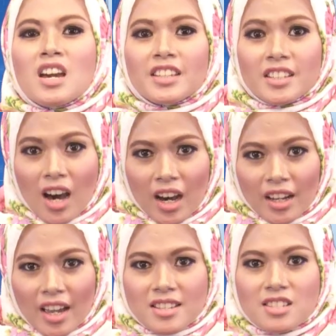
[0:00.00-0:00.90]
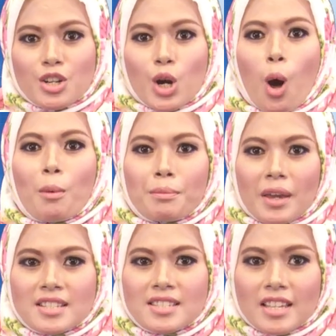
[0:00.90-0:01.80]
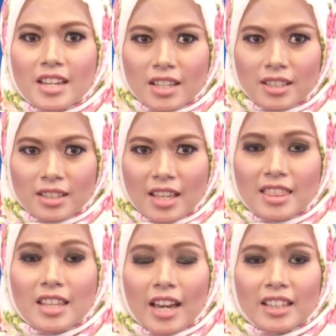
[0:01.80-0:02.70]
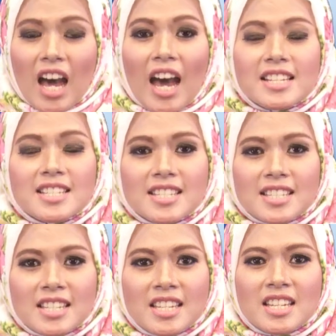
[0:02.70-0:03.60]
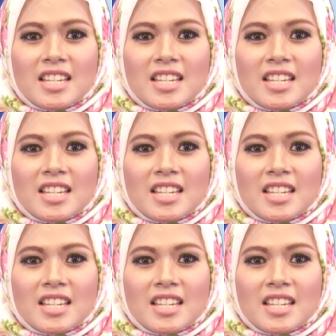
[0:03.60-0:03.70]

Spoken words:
Young and Sercombe stated that ICC